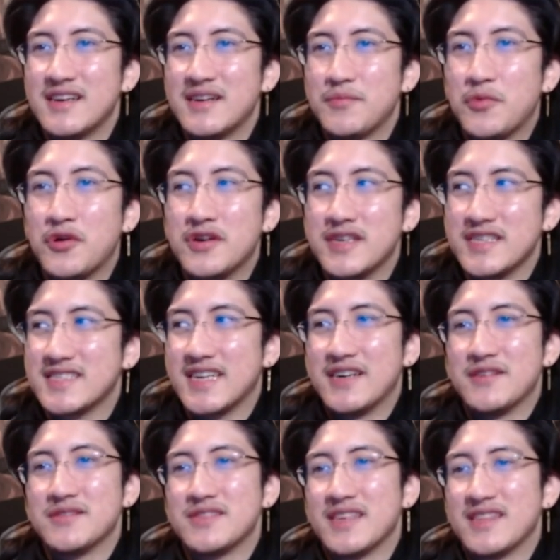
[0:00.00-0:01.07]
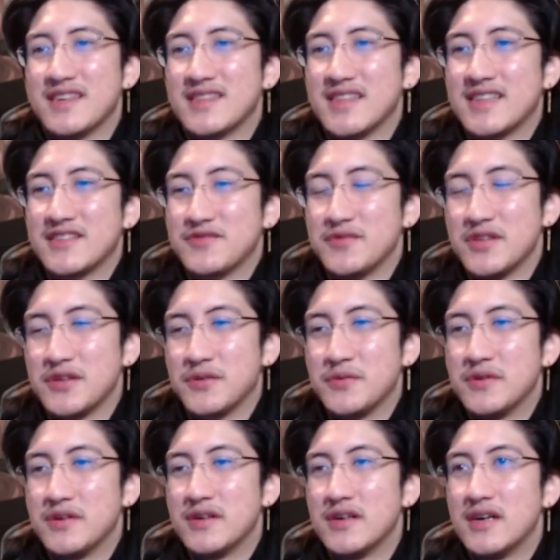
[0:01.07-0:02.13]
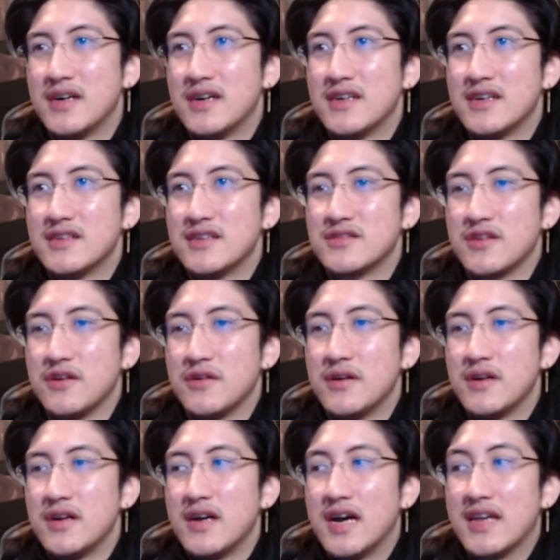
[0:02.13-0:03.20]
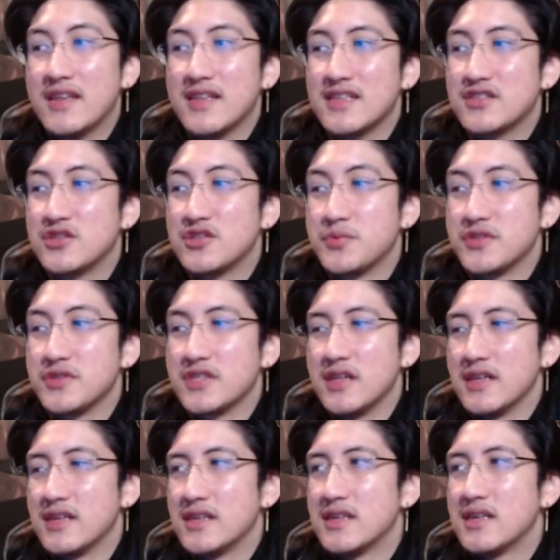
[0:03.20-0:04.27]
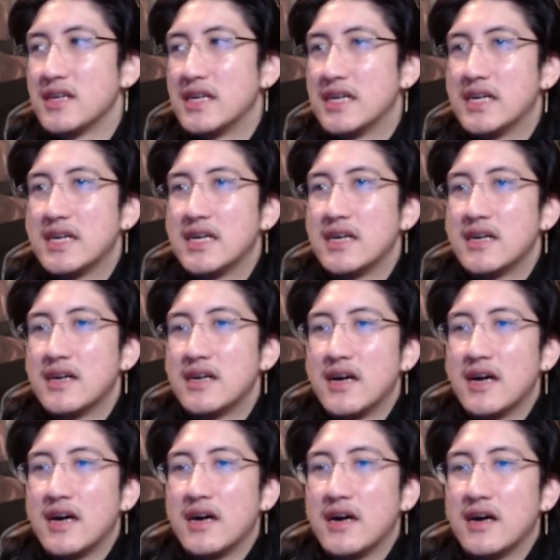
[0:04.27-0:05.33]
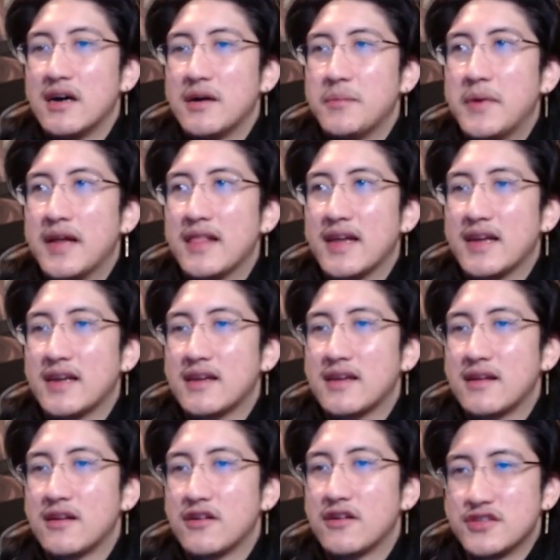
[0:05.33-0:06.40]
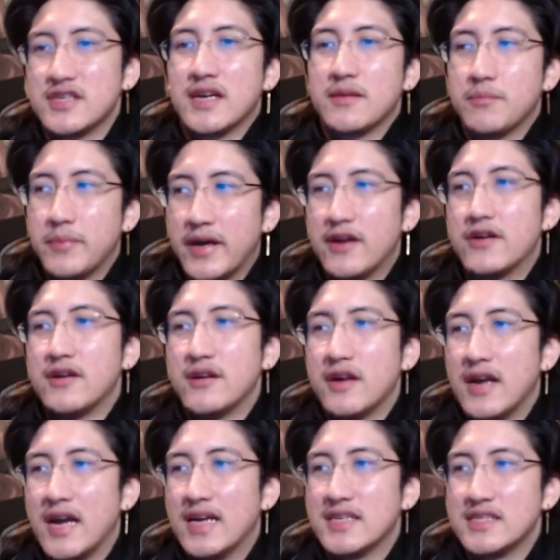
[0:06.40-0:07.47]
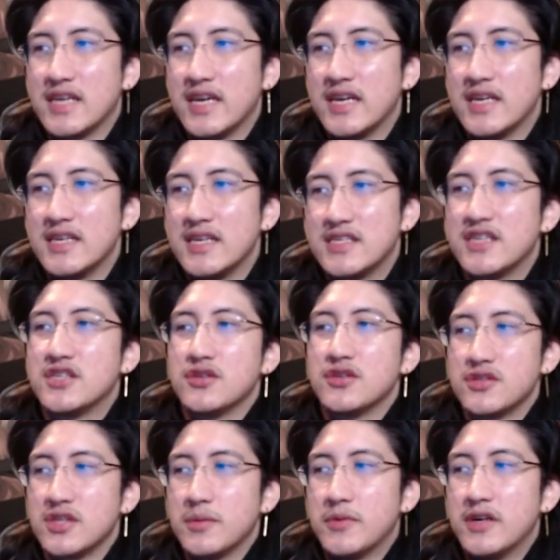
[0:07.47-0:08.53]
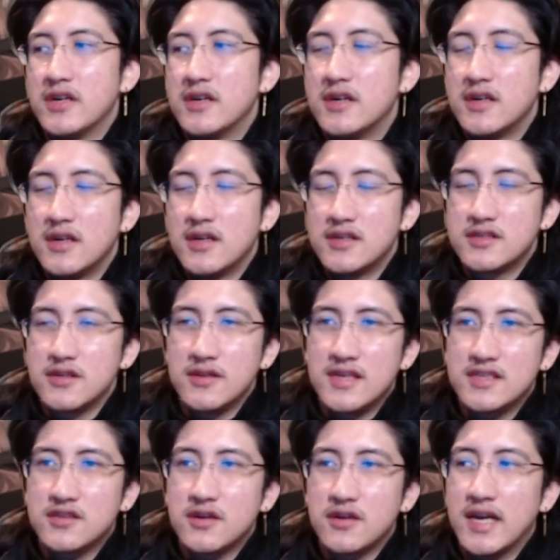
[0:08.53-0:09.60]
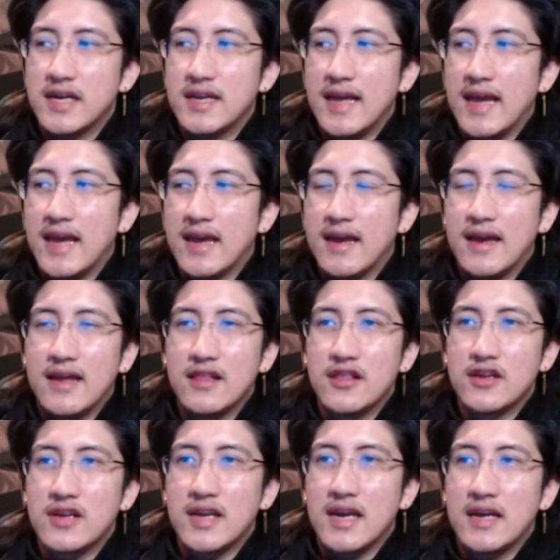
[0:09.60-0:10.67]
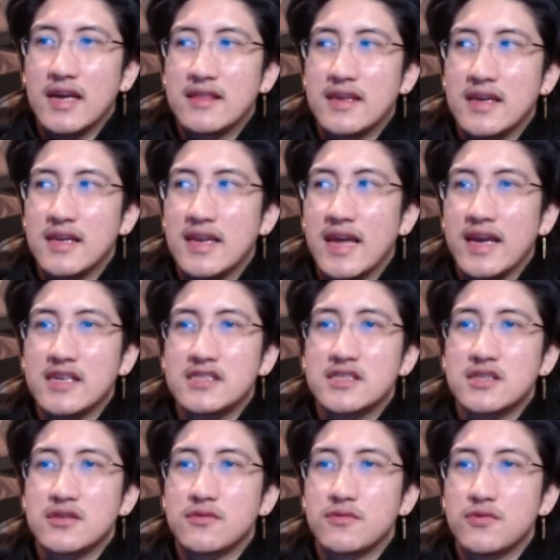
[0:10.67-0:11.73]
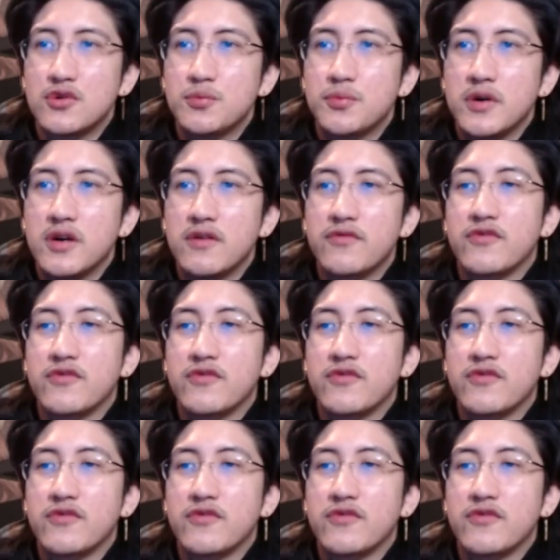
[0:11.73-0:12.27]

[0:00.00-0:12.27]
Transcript: more discounts, I think that's really cool. So I think that's super solid. I like Ursine better as a Sigil summoner. So let's go ahead and look at the next group of